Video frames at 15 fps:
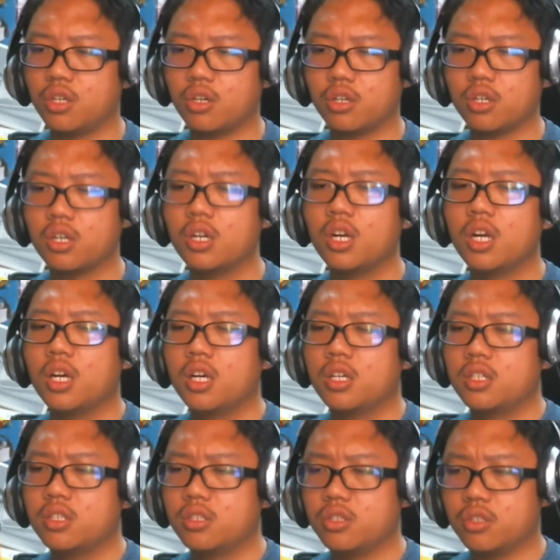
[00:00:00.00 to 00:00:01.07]
or
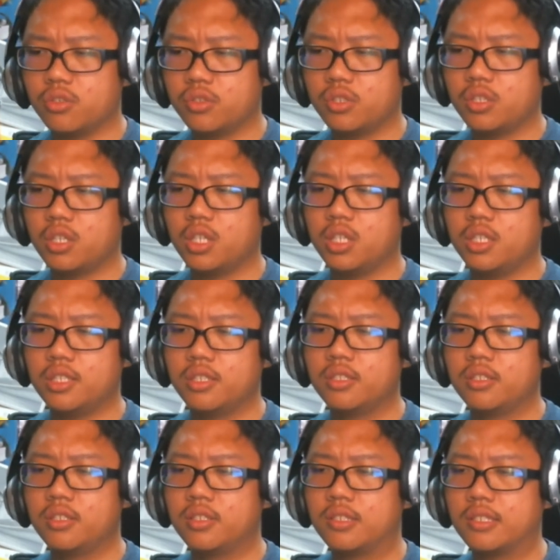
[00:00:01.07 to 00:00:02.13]

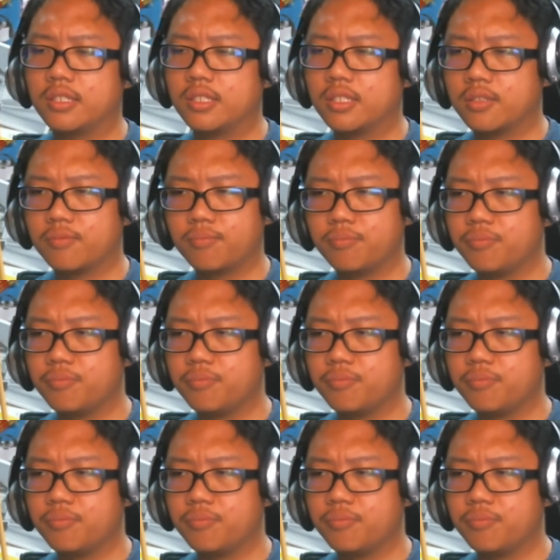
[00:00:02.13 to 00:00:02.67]
it's just